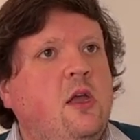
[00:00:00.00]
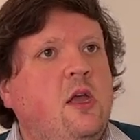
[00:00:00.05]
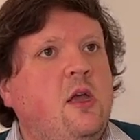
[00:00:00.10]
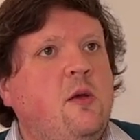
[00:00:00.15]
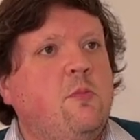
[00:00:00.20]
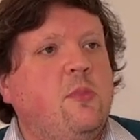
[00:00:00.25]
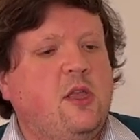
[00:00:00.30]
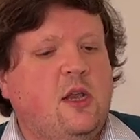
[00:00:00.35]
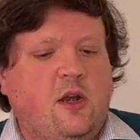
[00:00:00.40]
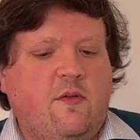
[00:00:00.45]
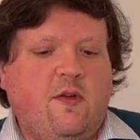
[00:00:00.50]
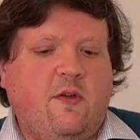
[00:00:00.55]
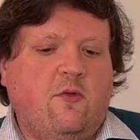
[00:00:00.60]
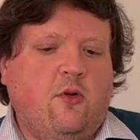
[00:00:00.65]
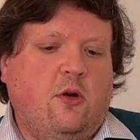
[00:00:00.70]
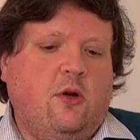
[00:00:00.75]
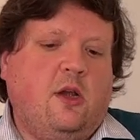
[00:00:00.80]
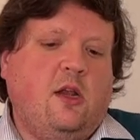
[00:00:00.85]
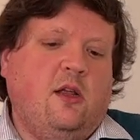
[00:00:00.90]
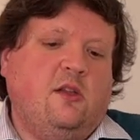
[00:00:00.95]
But then if I've got
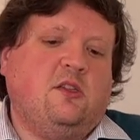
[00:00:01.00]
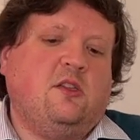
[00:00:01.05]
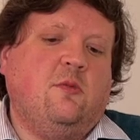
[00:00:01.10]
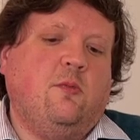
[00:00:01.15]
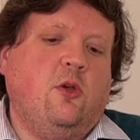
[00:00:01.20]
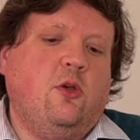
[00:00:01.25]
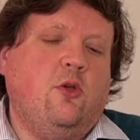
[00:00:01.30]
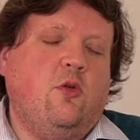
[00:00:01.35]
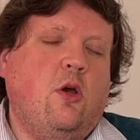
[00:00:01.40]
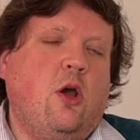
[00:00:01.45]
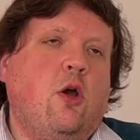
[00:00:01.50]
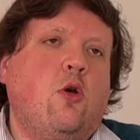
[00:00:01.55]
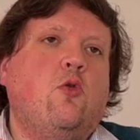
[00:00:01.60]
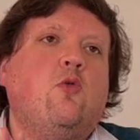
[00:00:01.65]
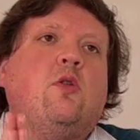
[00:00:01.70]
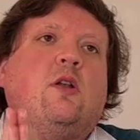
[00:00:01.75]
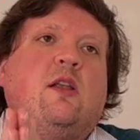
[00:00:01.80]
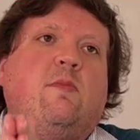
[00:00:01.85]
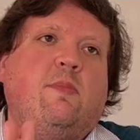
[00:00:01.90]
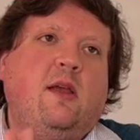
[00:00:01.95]
a customer who
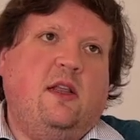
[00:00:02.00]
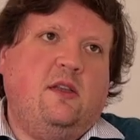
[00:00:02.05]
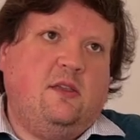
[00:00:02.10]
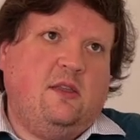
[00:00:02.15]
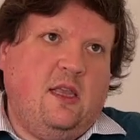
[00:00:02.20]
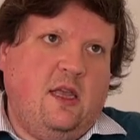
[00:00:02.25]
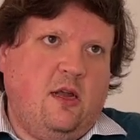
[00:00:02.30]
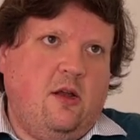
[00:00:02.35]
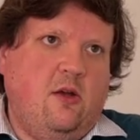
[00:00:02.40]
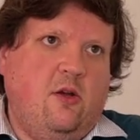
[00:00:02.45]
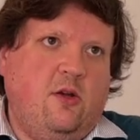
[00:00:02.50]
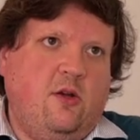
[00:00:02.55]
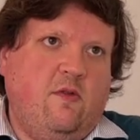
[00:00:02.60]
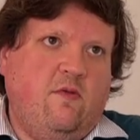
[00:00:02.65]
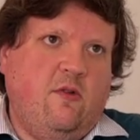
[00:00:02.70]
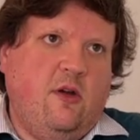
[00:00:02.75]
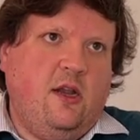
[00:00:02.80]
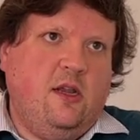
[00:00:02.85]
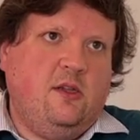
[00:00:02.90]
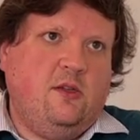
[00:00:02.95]
only bets that kind of
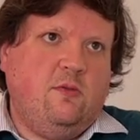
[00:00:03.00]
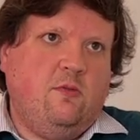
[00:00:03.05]
race,